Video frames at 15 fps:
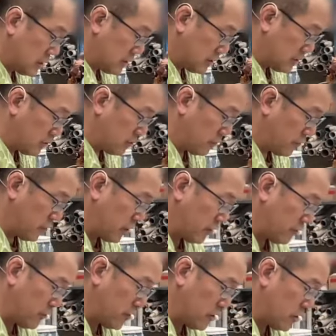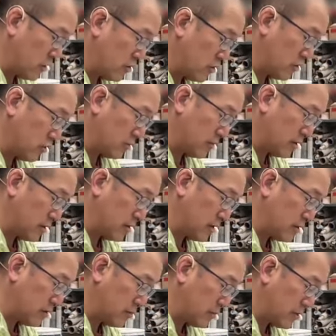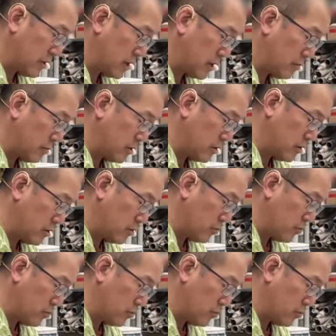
So before I finish, so I'm gonna take some time in here and